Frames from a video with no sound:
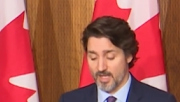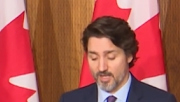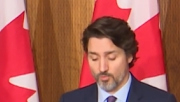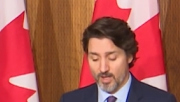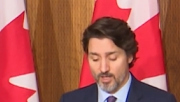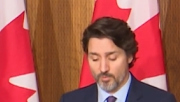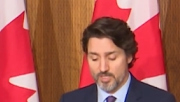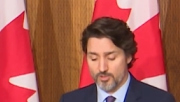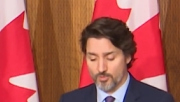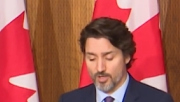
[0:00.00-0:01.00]
And while
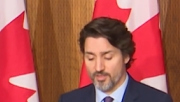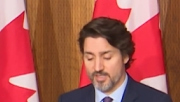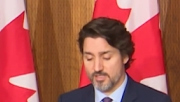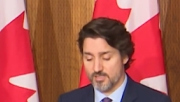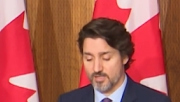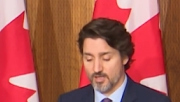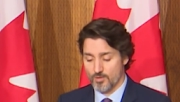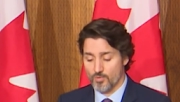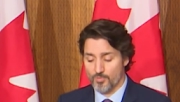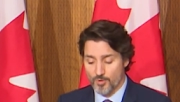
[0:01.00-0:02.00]
we do all this,
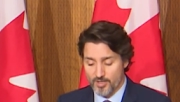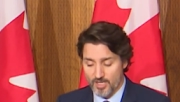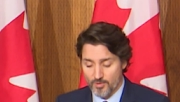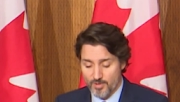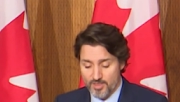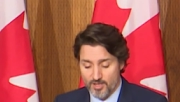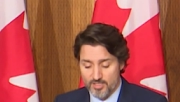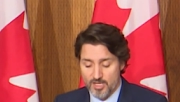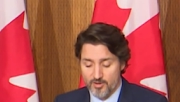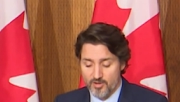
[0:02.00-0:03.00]
we're working with the
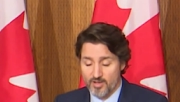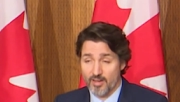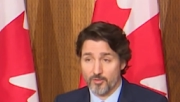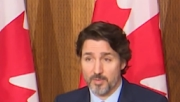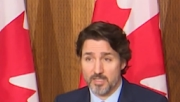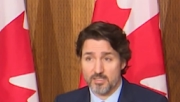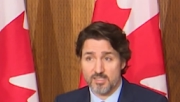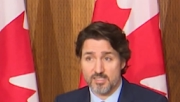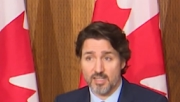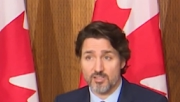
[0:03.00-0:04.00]
Ontario government to
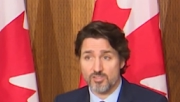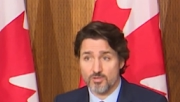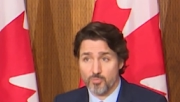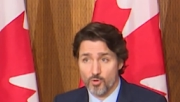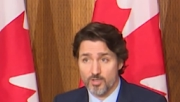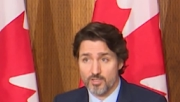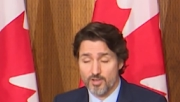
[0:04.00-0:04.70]
send support